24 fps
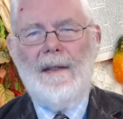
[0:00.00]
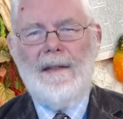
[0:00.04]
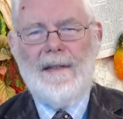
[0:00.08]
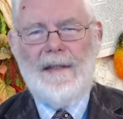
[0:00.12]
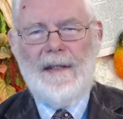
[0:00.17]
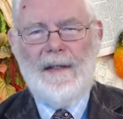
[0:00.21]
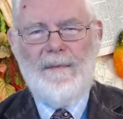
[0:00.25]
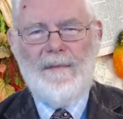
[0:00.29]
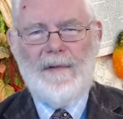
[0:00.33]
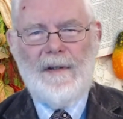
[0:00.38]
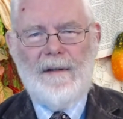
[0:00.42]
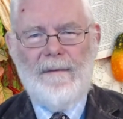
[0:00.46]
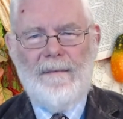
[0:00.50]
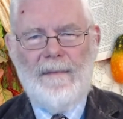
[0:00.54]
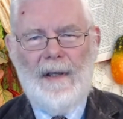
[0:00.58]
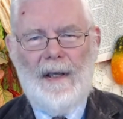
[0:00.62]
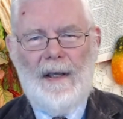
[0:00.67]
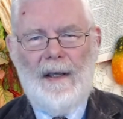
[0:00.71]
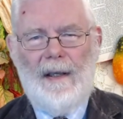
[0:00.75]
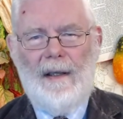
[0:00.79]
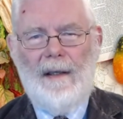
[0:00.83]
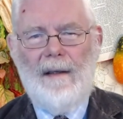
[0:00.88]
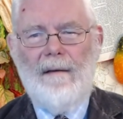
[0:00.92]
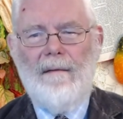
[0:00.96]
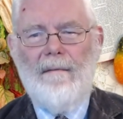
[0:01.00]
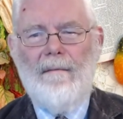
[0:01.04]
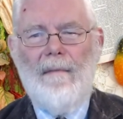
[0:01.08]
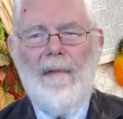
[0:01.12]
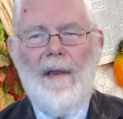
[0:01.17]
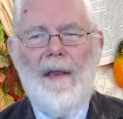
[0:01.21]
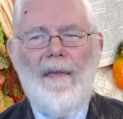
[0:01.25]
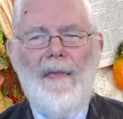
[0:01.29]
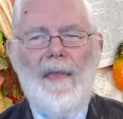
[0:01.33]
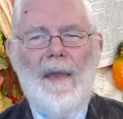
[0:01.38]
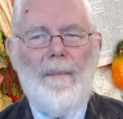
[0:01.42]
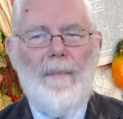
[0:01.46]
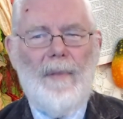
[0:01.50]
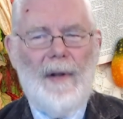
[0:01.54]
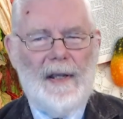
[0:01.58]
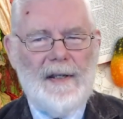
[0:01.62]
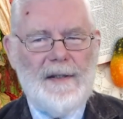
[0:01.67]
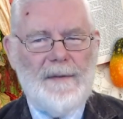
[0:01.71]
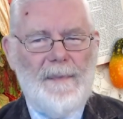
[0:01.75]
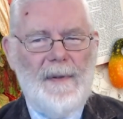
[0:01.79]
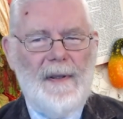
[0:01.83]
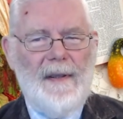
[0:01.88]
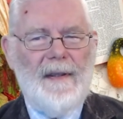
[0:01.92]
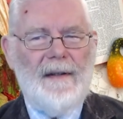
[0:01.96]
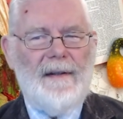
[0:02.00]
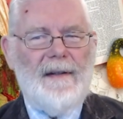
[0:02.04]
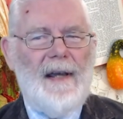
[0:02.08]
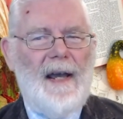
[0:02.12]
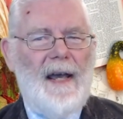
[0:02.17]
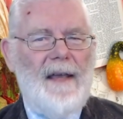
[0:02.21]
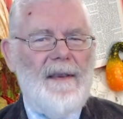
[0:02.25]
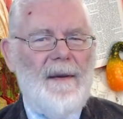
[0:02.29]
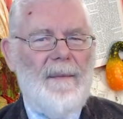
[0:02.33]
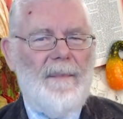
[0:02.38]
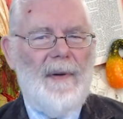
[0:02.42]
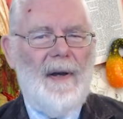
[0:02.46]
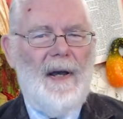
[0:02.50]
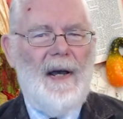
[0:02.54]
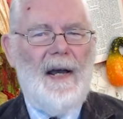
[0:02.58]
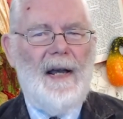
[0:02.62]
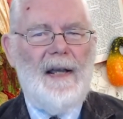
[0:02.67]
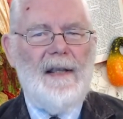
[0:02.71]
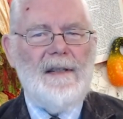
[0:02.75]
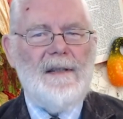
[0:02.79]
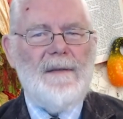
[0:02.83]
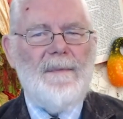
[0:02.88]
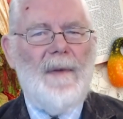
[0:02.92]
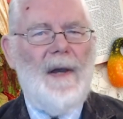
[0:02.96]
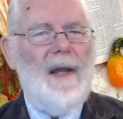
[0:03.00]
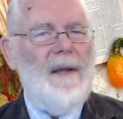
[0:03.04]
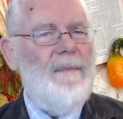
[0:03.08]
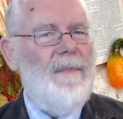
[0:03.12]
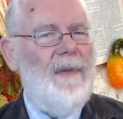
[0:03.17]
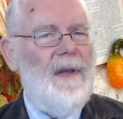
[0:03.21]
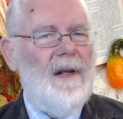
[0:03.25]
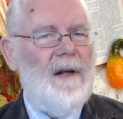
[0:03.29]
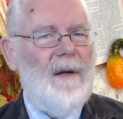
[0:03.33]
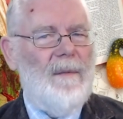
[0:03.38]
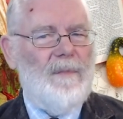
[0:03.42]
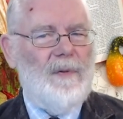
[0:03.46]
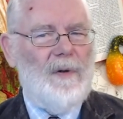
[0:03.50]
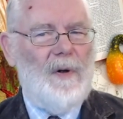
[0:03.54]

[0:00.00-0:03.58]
It seems to me that Blessed Be the Tie That Binds might be an